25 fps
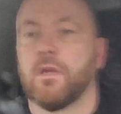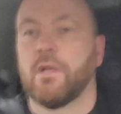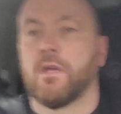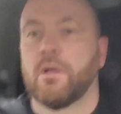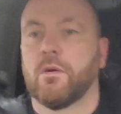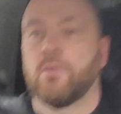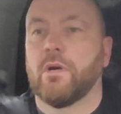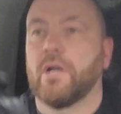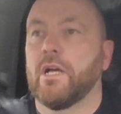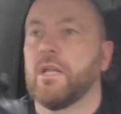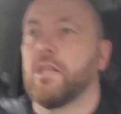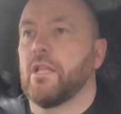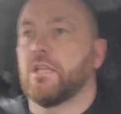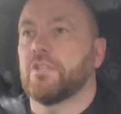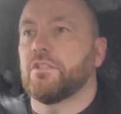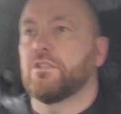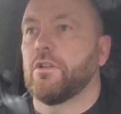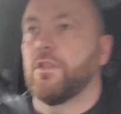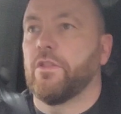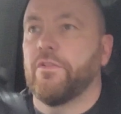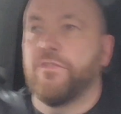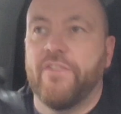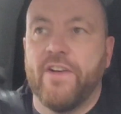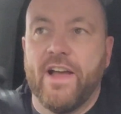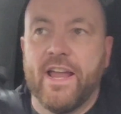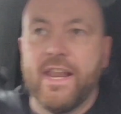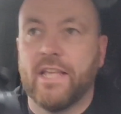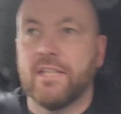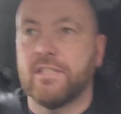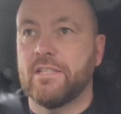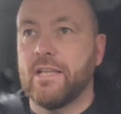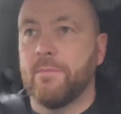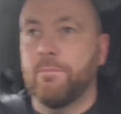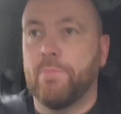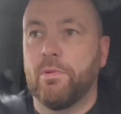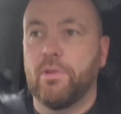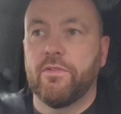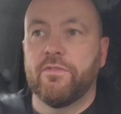Well, that's another fine
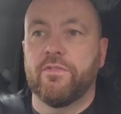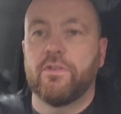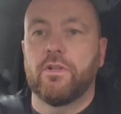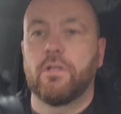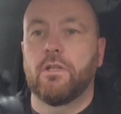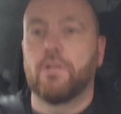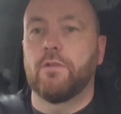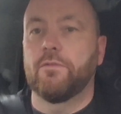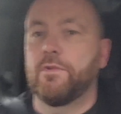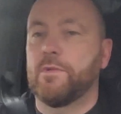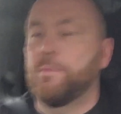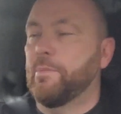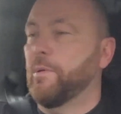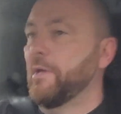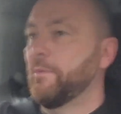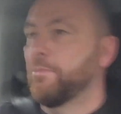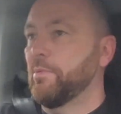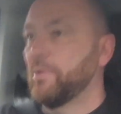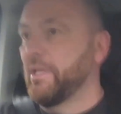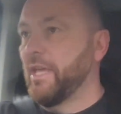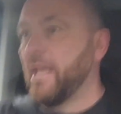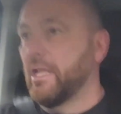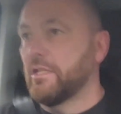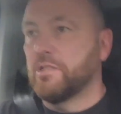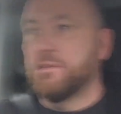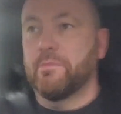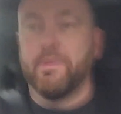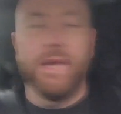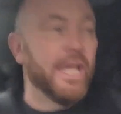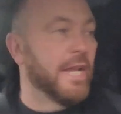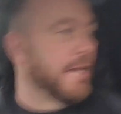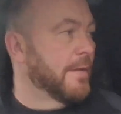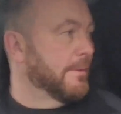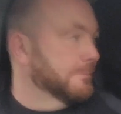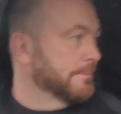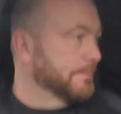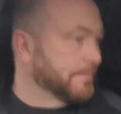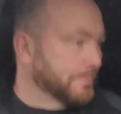example of the lovely people you get to
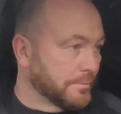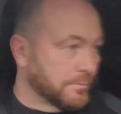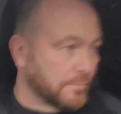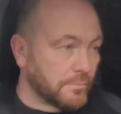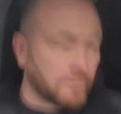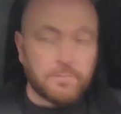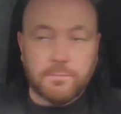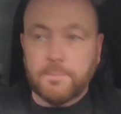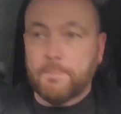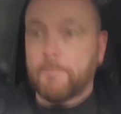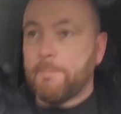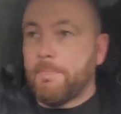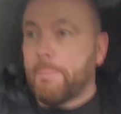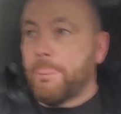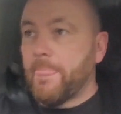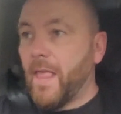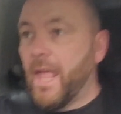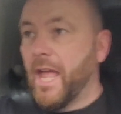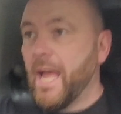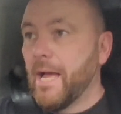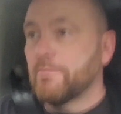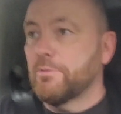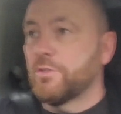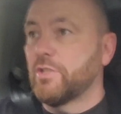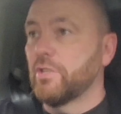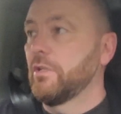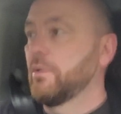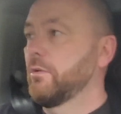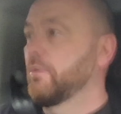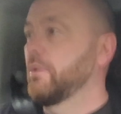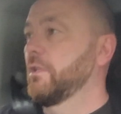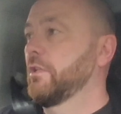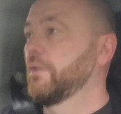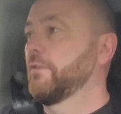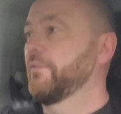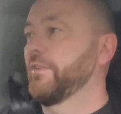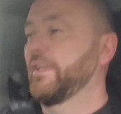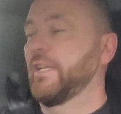meet. Absolutely
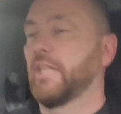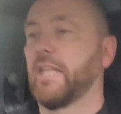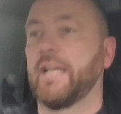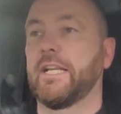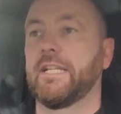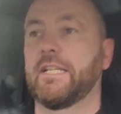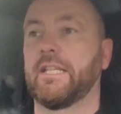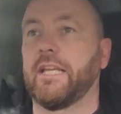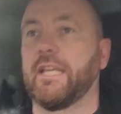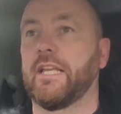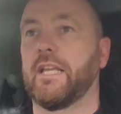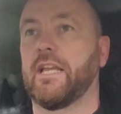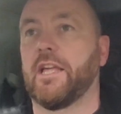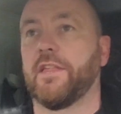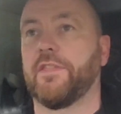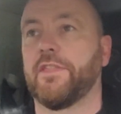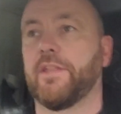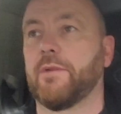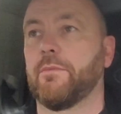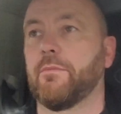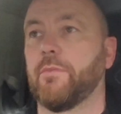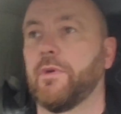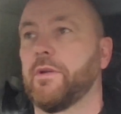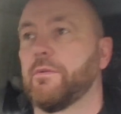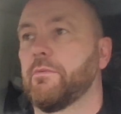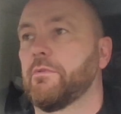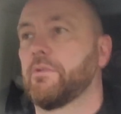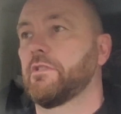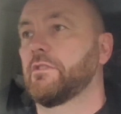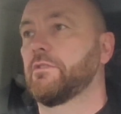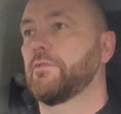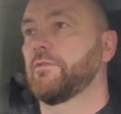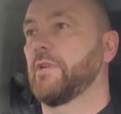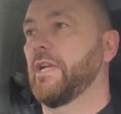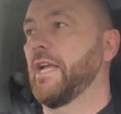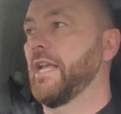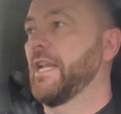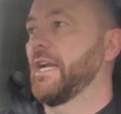lovely lady. I think we were
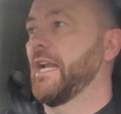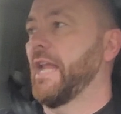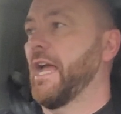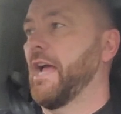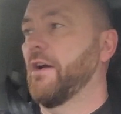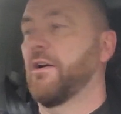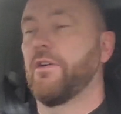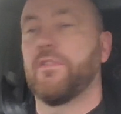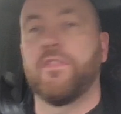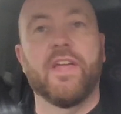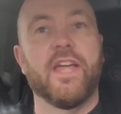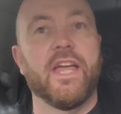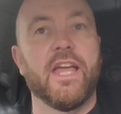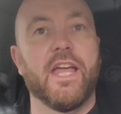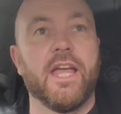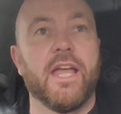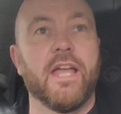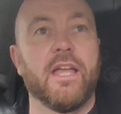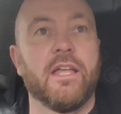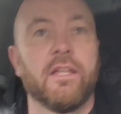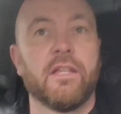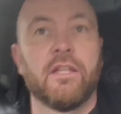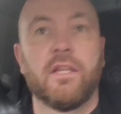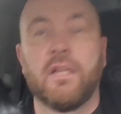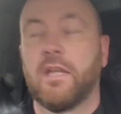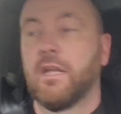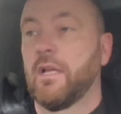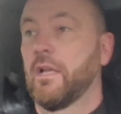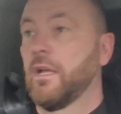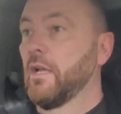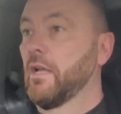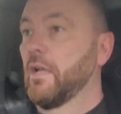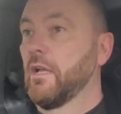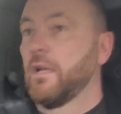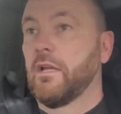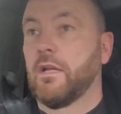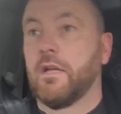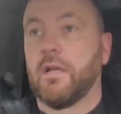in and out of there.
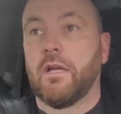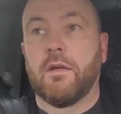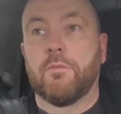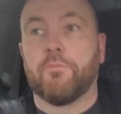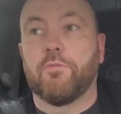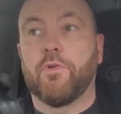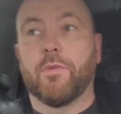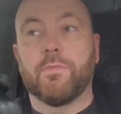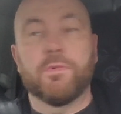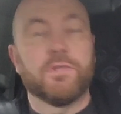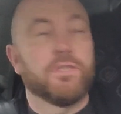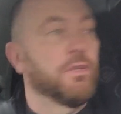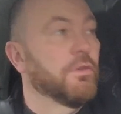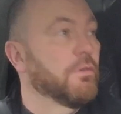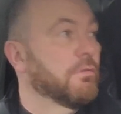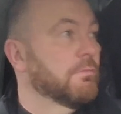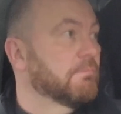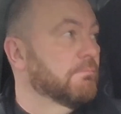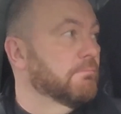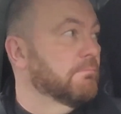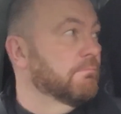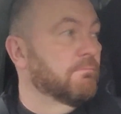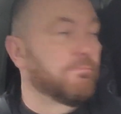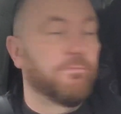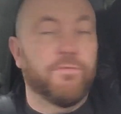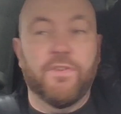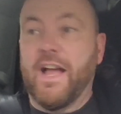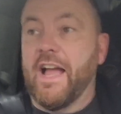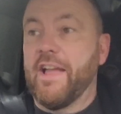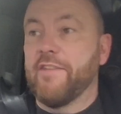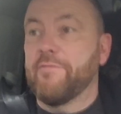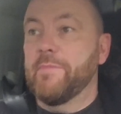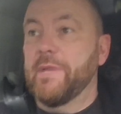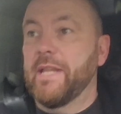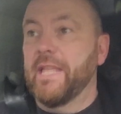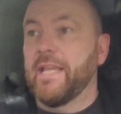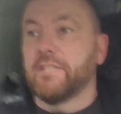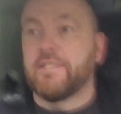Probably took
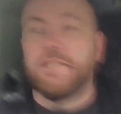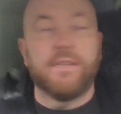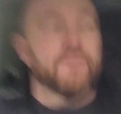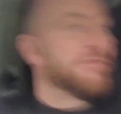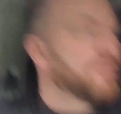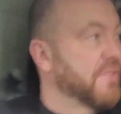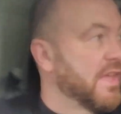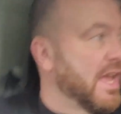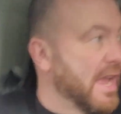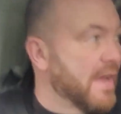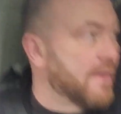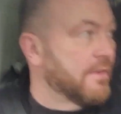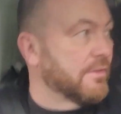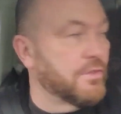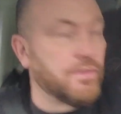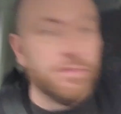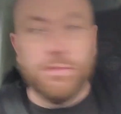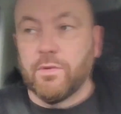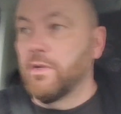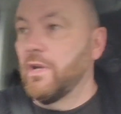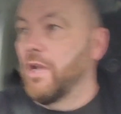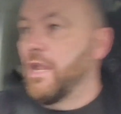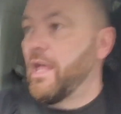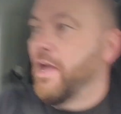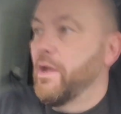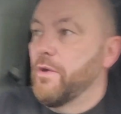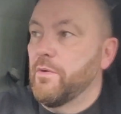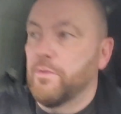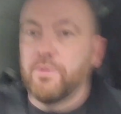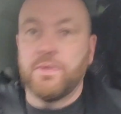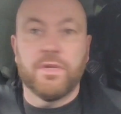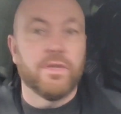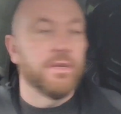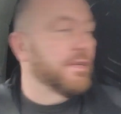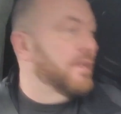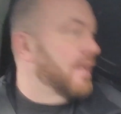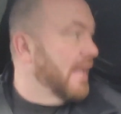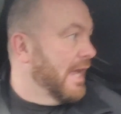5 minutes, if that, to unload
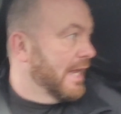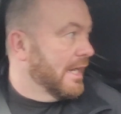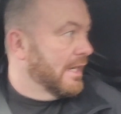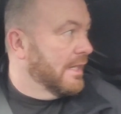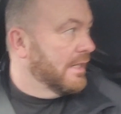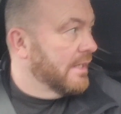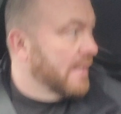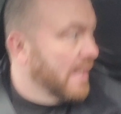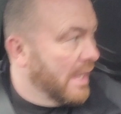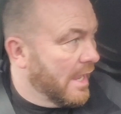and